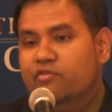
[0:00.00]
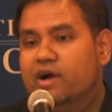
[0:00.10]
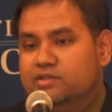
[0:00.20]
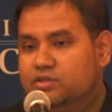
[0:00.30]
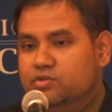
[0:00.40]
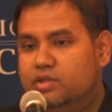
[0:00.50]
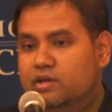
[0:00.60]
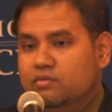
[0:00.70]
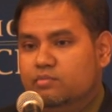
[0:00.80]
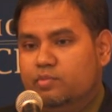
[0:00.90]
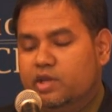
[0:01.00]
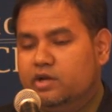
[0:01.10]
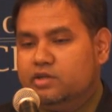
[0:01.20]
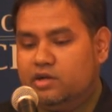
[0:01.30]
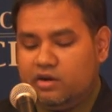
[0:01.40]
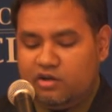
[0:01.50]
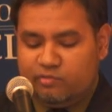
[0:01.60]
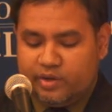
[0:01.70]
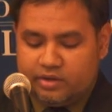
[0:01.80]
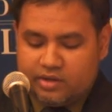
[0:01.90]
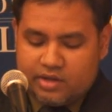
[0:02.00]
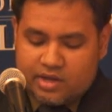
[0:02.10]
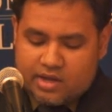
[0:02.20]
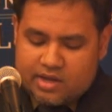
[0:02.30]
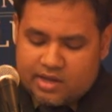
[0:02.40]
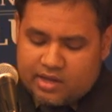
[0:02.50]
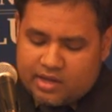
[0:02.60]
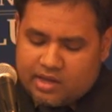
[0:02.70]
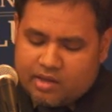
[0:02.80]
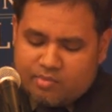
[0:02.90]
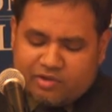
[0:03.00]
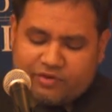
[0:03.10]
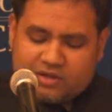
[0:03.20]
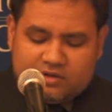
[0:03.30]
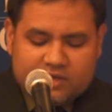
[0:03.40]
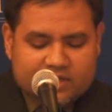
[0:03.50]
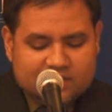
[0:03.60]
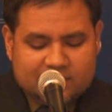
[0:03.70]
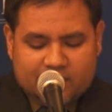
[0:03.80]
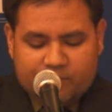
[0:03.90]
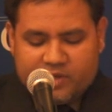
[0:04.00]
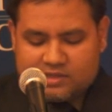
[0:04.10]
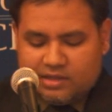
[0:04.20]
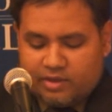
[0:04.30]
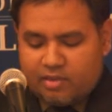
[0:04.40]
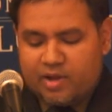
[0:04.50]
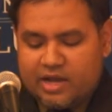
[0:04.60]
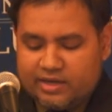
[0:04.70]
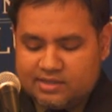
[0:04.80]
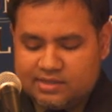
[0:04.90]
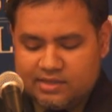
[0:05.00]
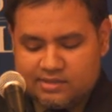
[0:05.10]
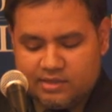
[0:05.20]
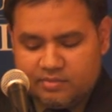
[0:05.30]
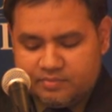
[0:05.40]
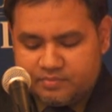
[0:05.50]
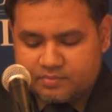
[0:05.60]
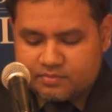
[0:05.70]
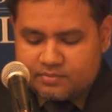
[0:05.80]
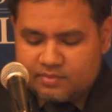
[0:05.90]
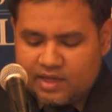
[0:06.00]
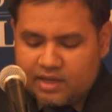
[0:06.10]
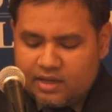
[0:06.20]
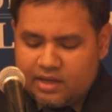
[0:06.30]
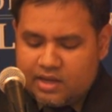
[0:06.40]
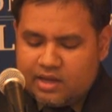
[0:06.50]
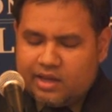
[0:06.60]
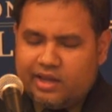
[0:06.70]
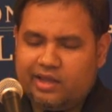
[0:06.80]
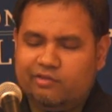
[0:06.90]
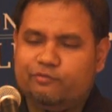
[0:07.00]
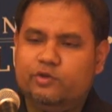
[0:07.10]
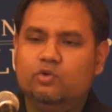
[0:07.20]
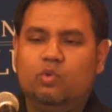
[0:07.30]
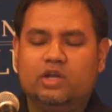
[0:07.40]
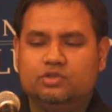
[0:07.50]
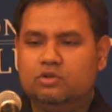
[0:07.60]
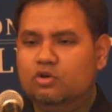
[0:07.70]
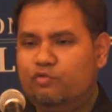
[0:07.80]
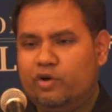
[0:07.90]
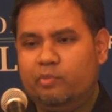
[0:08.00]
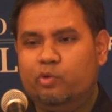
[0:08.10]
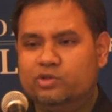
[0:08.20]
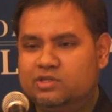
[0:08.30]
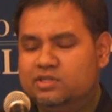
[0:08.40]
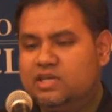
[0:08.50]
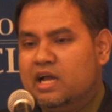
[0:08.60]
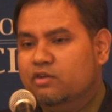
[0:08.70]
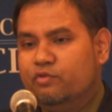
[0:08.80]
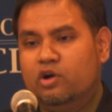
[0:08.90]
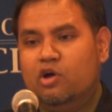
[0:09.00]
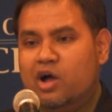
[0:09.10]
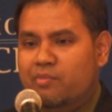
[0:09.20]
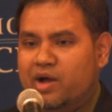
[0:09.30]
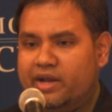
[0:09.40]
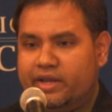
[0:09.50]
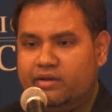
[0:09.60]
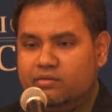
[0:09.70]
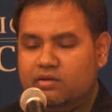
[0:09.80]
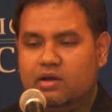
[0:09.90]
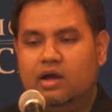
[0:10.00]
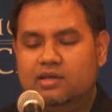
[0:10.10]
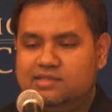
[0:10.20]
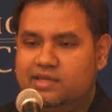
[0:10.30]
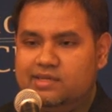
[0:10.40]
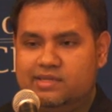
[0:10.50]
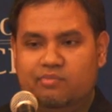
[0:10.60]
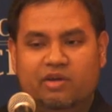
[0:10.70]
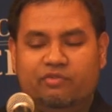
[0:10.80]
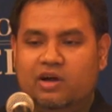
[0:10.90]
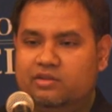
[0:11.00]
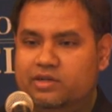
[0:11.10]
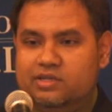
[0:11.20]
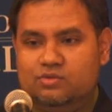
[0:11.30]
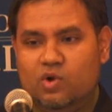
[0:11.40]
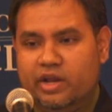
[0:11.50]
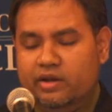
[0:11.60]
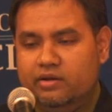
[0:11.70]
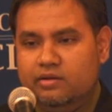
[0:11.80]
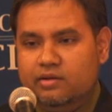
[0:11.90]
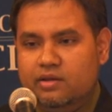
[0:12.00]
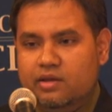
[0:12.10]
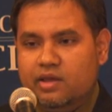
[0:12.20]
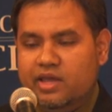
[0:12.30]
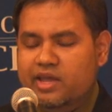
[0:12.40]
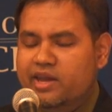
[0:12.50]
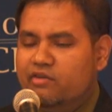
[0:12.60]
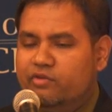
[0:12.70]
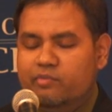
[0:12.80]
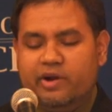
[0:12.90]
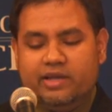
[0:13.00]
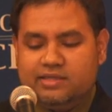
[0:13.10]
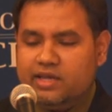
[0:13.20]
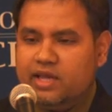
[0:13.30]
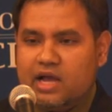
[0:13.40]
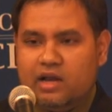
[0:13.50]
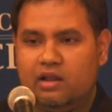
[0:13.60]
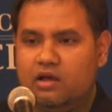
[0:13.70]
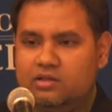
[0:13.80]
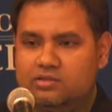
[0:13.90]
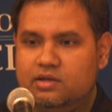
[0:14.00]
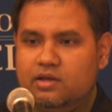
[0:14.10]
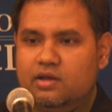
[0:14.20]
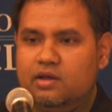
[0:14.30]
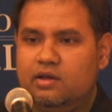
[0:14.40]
advisor to the caretaker government. My father is a peace-abiding citizen. If you want to look for a poster child for law-abiding citizen, my father is one. He never breaks any kind of laws.